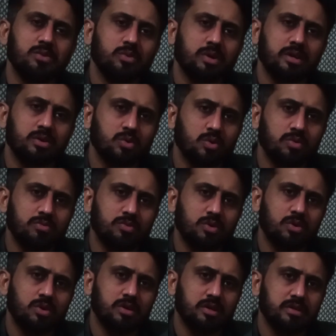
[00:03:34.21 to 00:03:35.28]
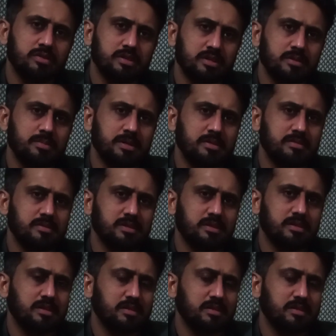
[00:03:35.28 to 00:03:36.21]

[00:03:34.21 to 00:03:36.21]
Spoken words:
you can go for gentamicin